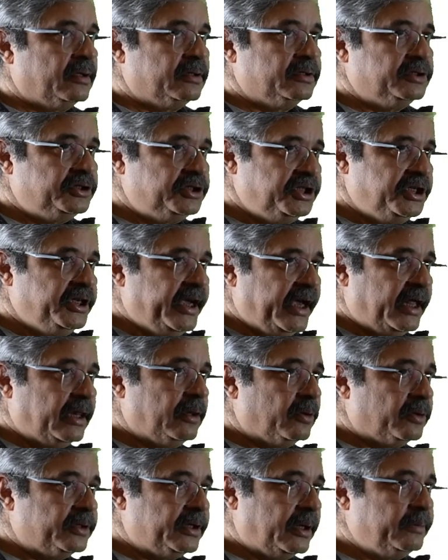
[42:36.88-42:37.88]

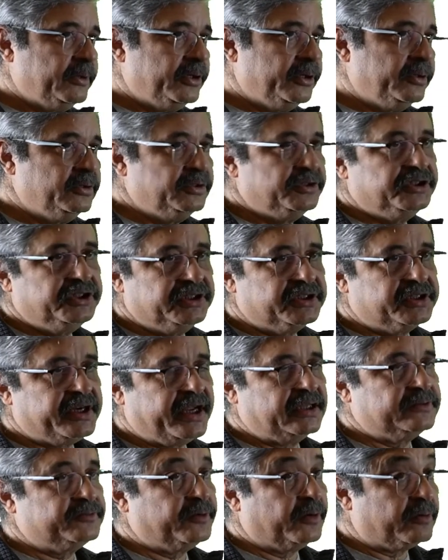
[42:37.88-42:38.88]
GLOW. G
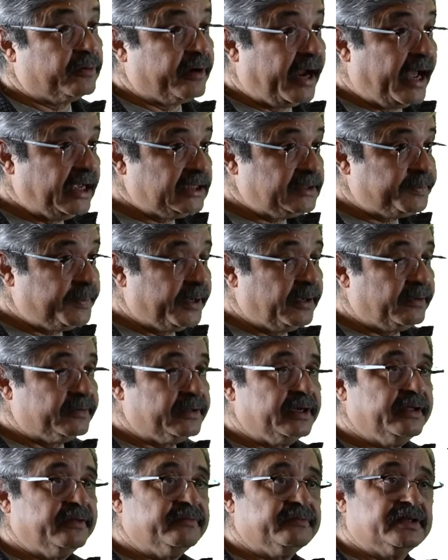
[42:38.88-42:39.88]
stands for grasping of the
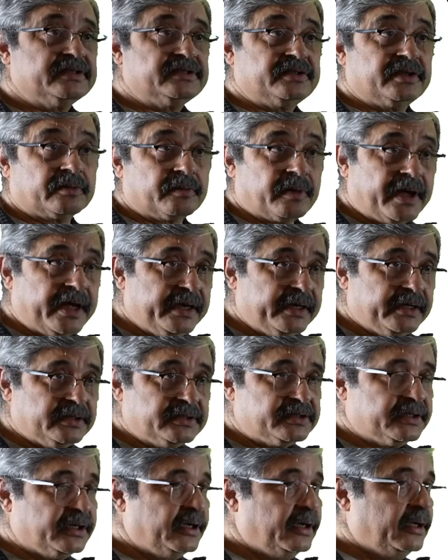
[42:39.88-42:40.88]
leaflets, the
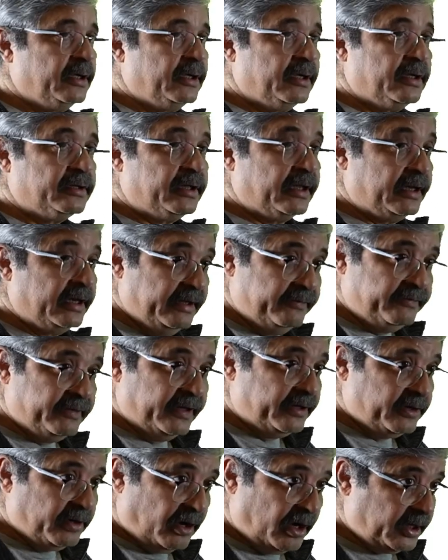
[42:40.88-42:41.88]
gradients, the
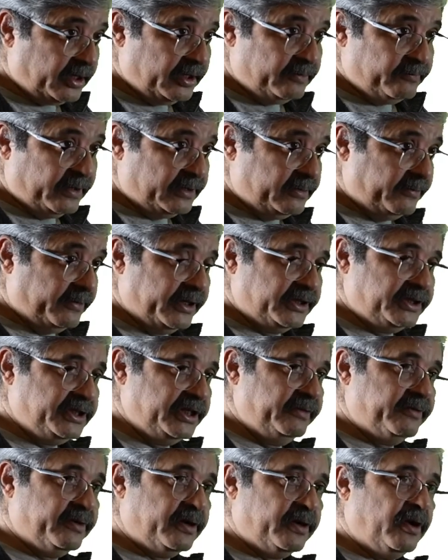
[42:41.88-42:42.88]
leaflet target, whether we
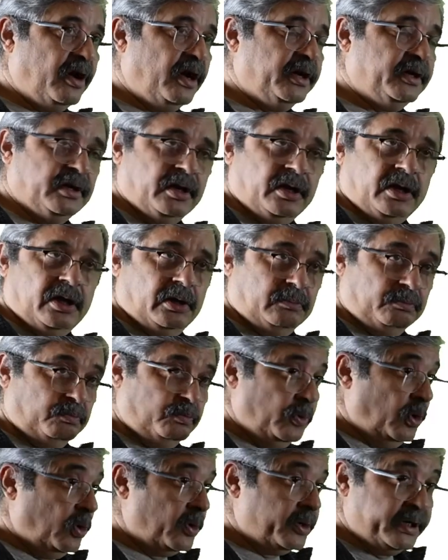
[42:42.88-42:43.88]
achieve it or not,
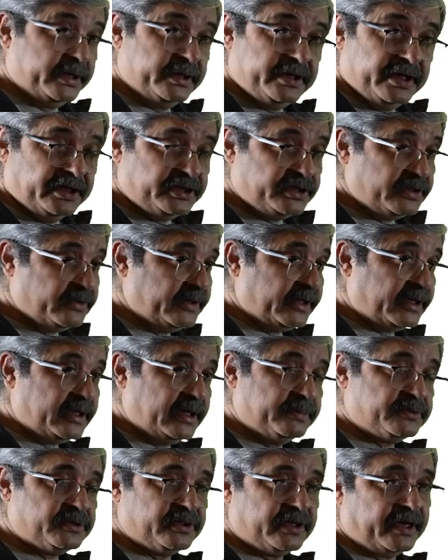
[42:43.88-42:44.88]
orientation of the
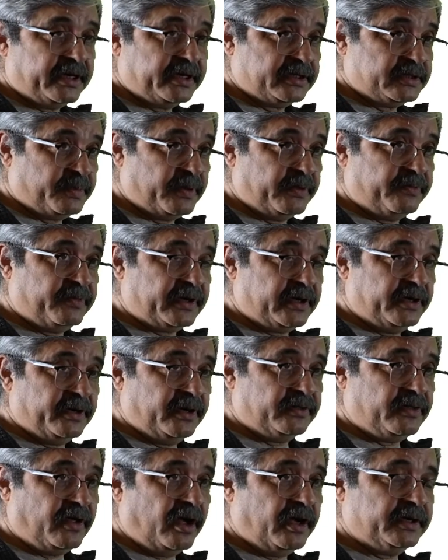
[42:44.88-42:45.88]
clip so that it is perfectly
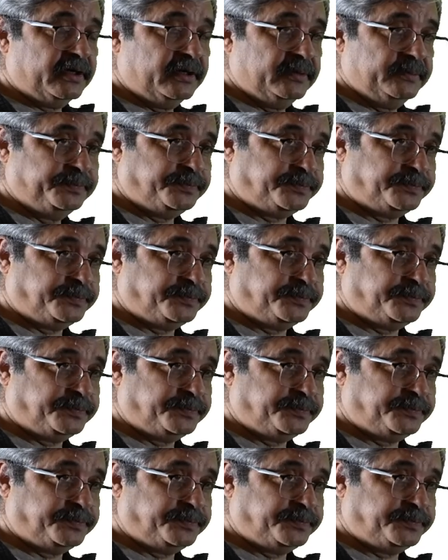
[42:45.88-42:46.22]
orthogonal,